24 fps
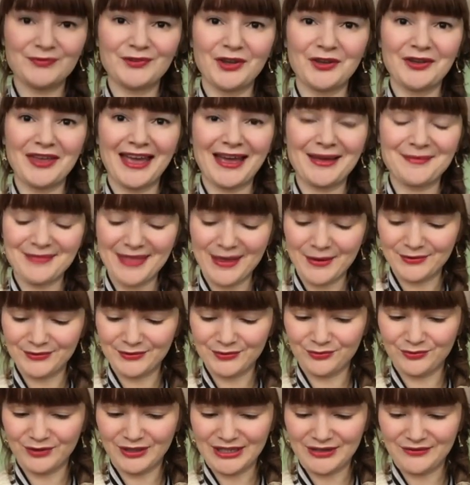So yeah, that was
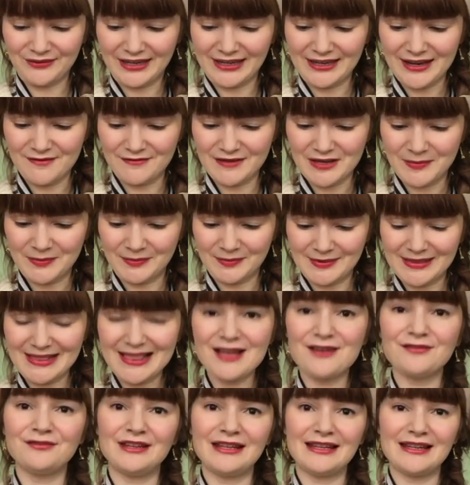a really, really lovely,
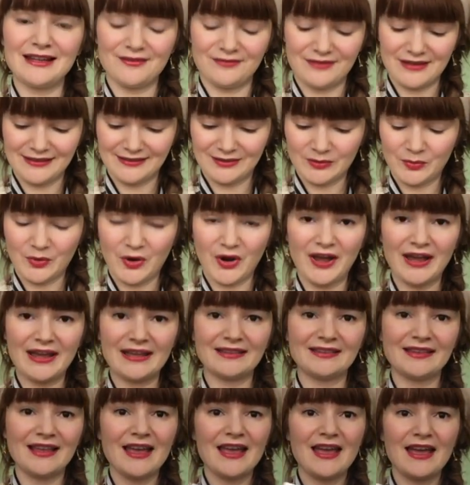lovely, lovely
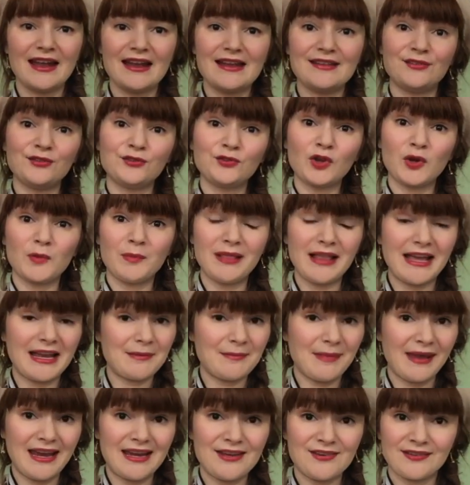surprise. It's just got
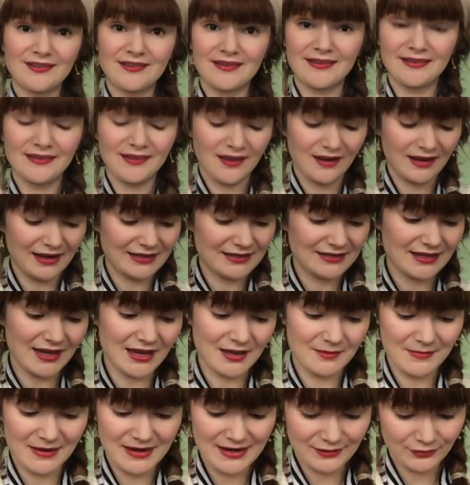plain pages inside.
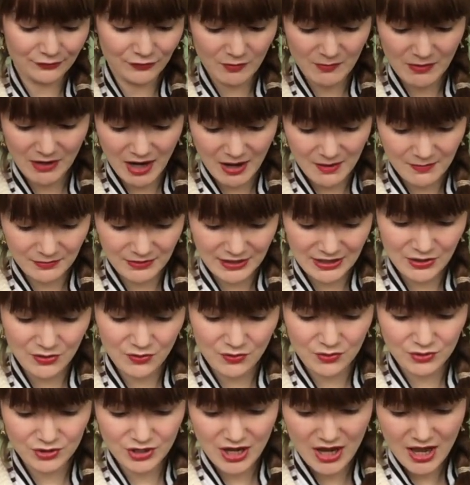And it's from a company
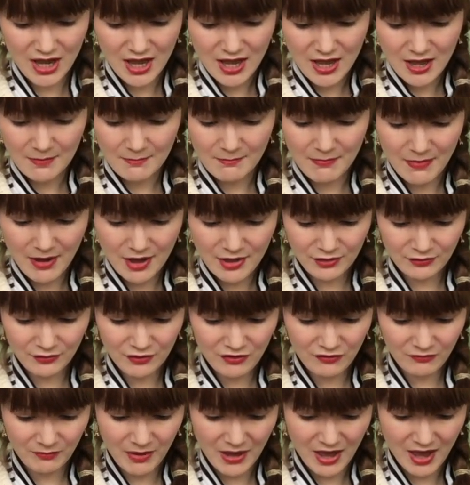called Mother
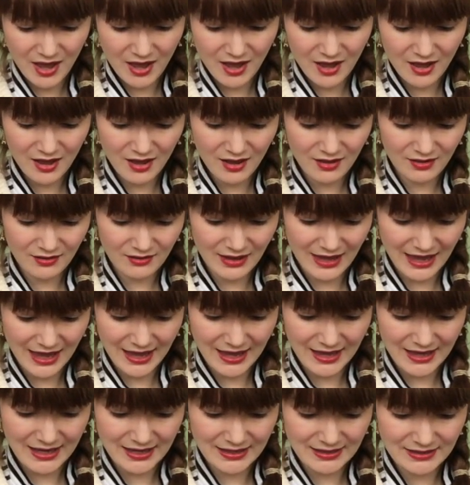of Pearl
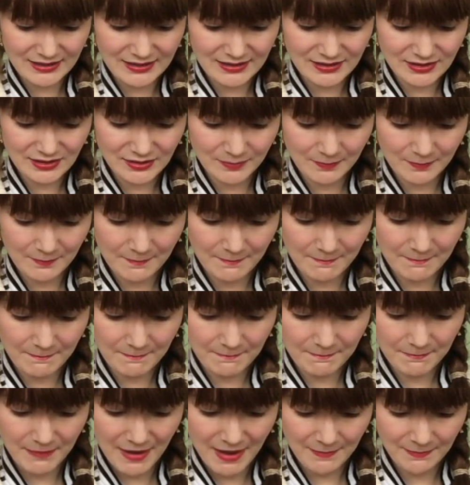and
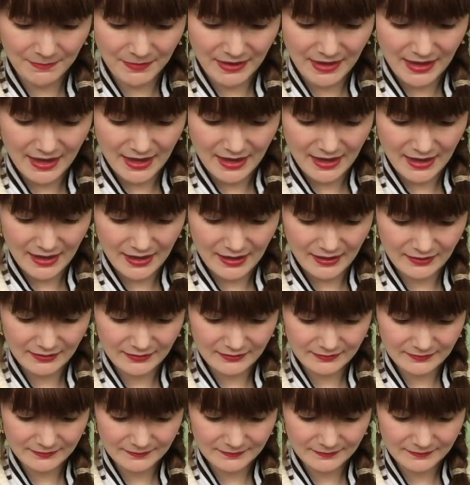Papier.